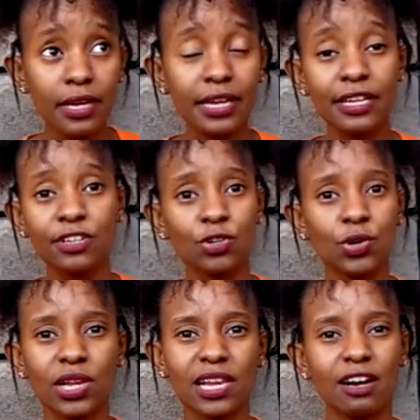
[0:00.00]
in your
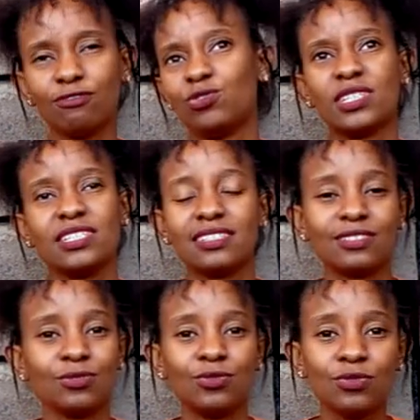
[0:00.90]
loved
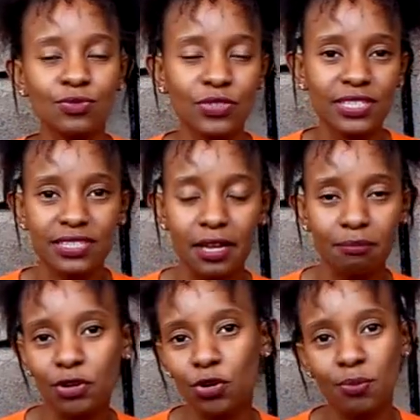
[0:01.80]
ones. It can
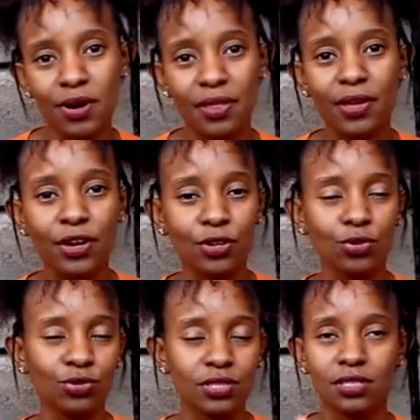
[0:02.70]
be your brother,
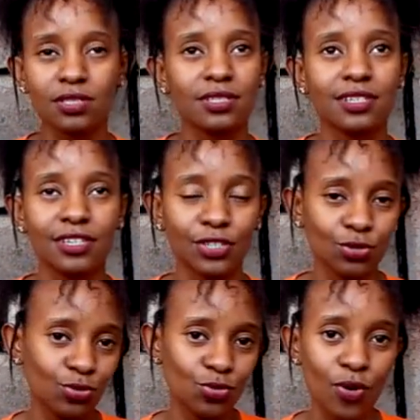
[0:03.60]
your sister,
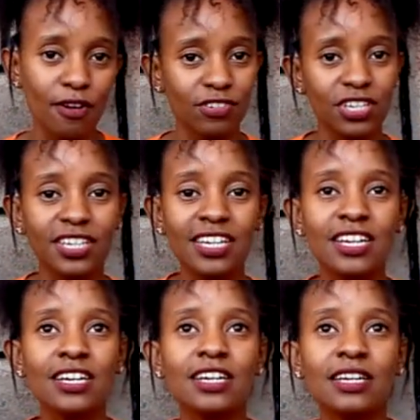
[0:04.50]
your whoever.
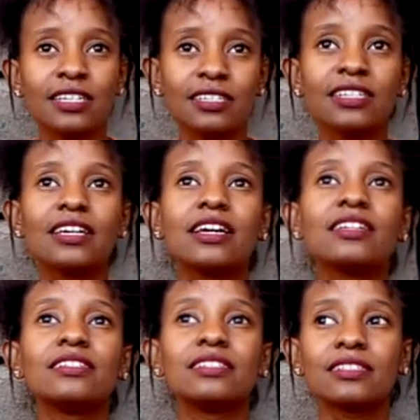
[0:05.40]
Then
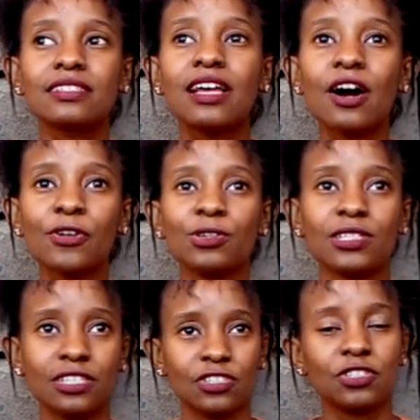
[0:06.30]
just how you're
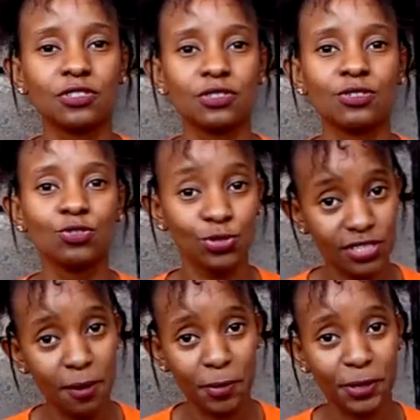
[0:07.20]
attached to
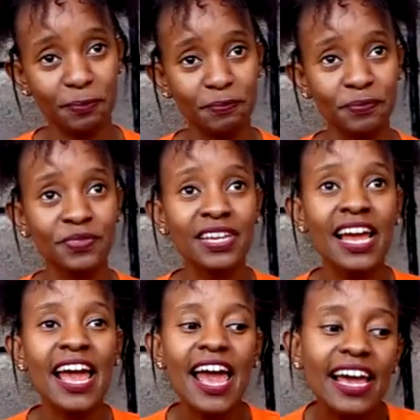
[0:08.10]
someone.
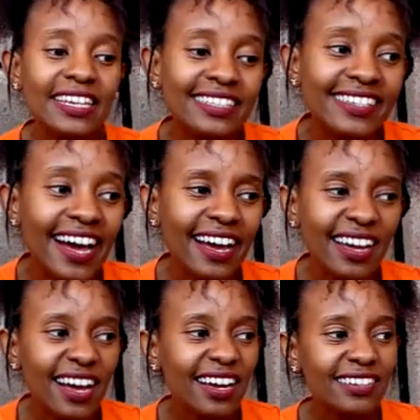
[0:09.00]
And
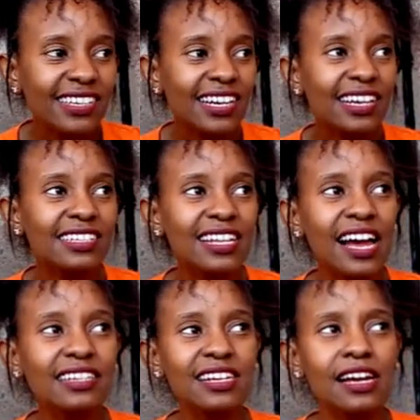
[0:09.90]
I realized,
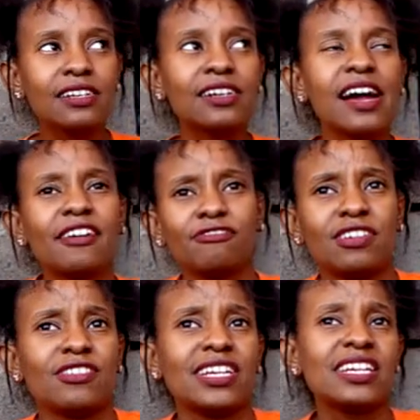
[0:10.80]
I after
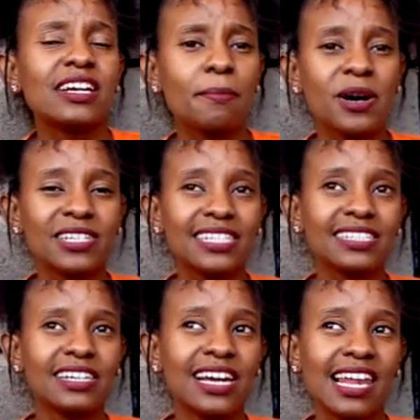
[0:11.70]
reading about it,
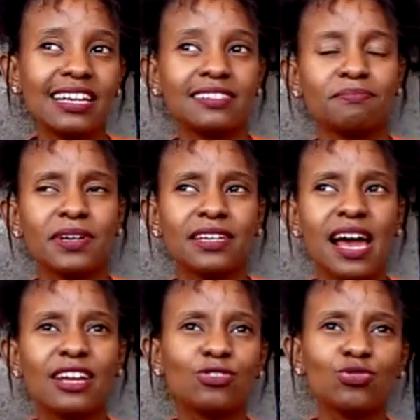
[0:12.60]
I realized, man,
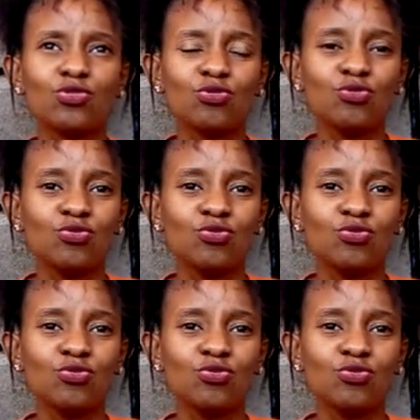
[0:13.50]
I don't know